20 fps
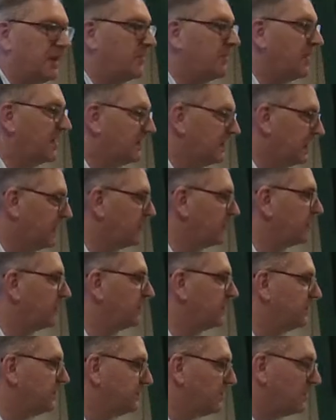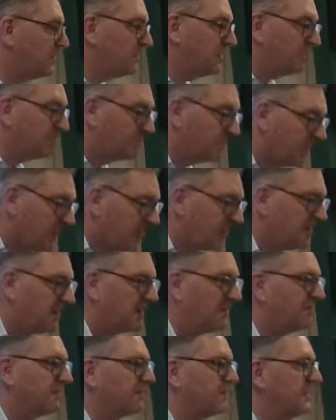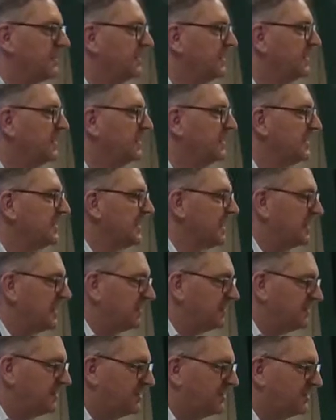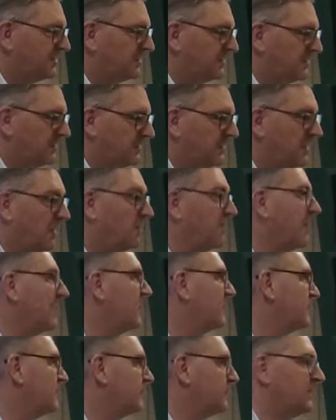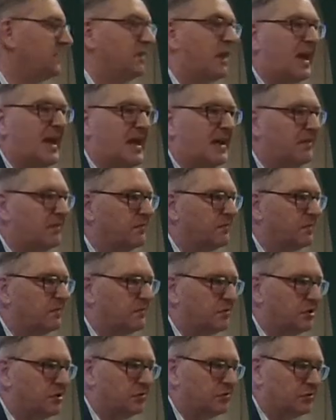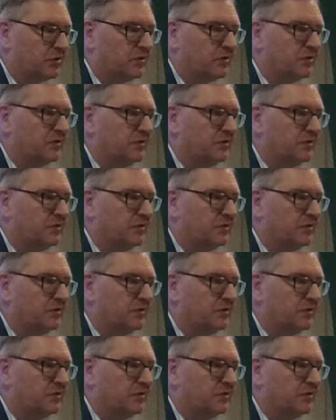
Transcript: Now, Bethlehem was not big enough to, it may have just been a handful of children.